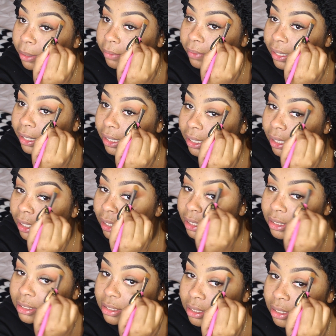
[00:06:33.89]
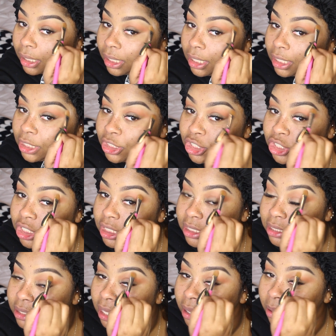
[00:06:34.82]
my raggedy ass. It's
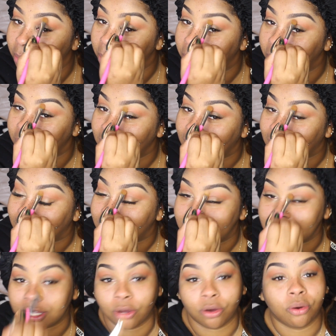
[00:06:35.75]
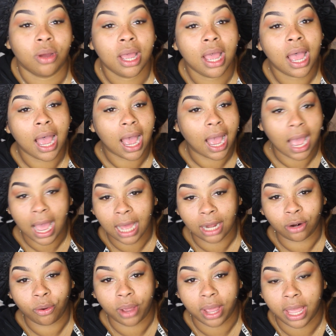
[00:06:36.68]
just me. So
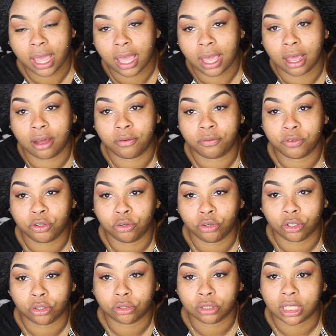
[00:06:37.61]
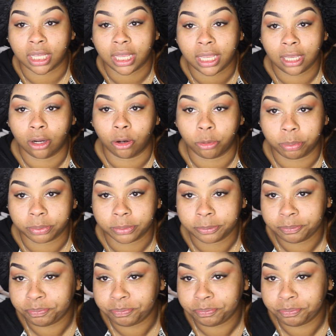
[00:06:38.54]
I don't have, you know, the help